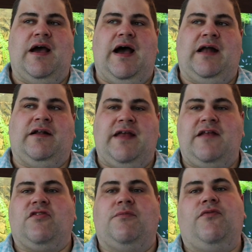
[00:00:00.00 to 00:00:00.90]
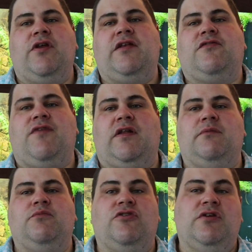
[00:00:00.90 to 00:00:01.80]
and I need some footage
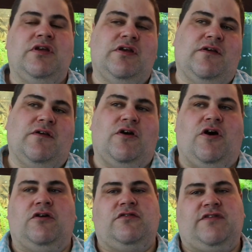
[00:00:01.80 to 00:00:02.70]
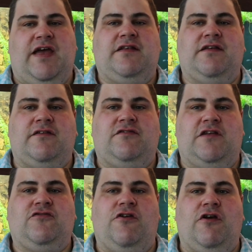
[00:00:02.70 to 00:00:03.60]
filmed on site and
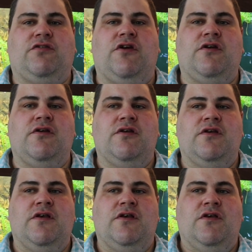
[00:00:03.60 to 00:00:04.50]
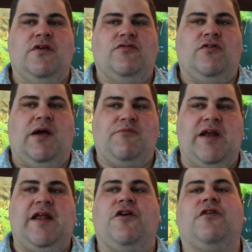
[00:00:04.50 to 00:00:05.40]
situ out there. So I'm
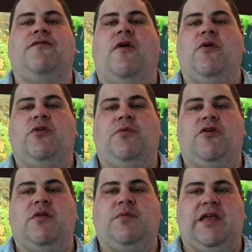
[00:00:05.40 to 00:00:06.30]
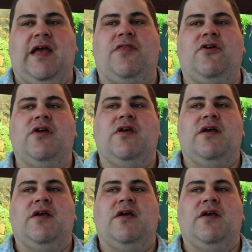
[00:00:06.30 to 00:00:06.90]
really looking forward to putting them together.